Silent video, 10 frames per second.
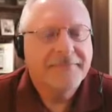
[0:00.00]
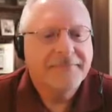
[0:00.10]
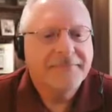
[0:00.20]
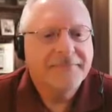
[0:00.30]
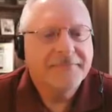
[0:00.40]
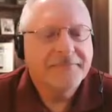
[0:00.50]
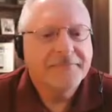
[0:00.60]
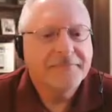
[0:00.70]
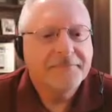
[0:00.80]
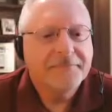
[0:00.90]

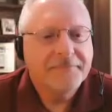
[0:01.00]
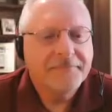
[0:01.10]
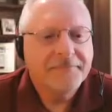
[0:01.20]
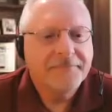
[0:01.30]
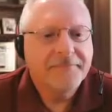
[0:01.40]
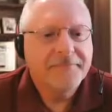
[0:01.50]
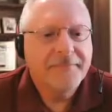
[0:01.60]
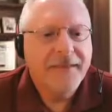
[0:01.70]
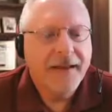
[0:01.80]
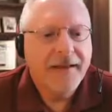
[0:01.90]

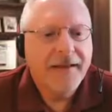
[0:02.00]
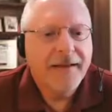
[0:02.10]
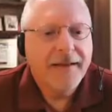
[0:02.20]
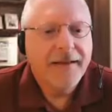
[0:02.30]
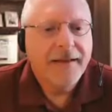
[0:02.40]
The person shown says nothing.